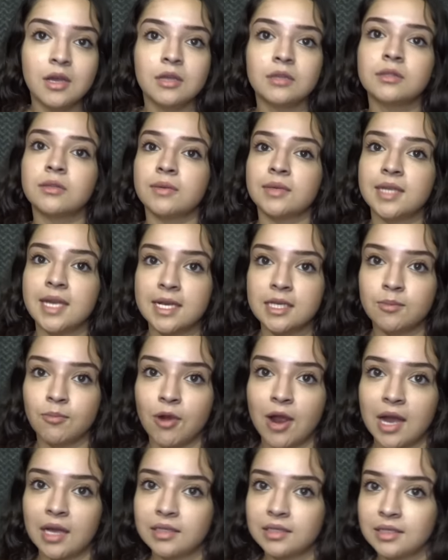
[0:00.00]
So it takes
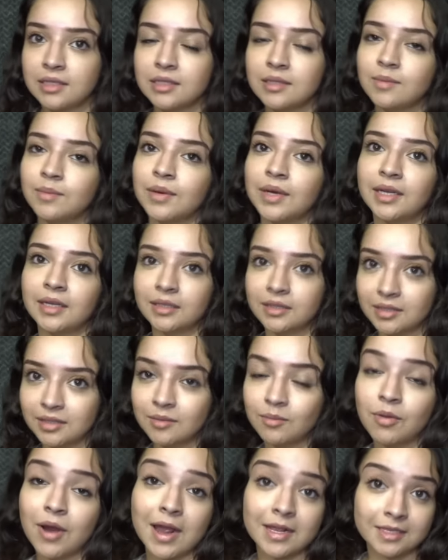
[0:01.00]
practice,
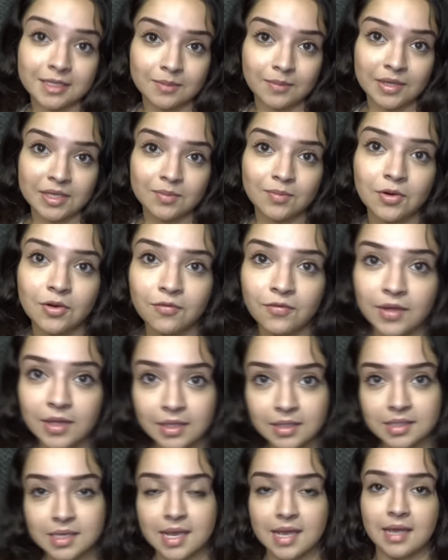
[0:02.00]
but practice makes
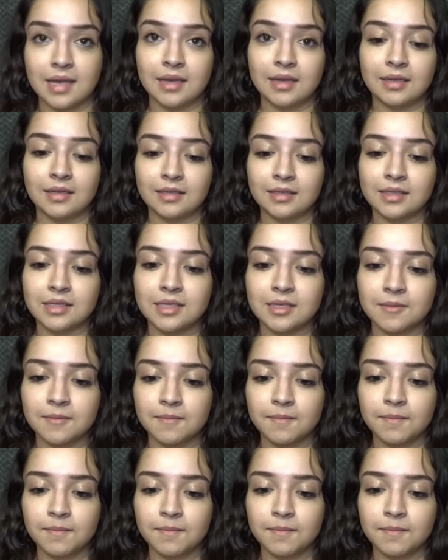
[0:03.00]
perfect, and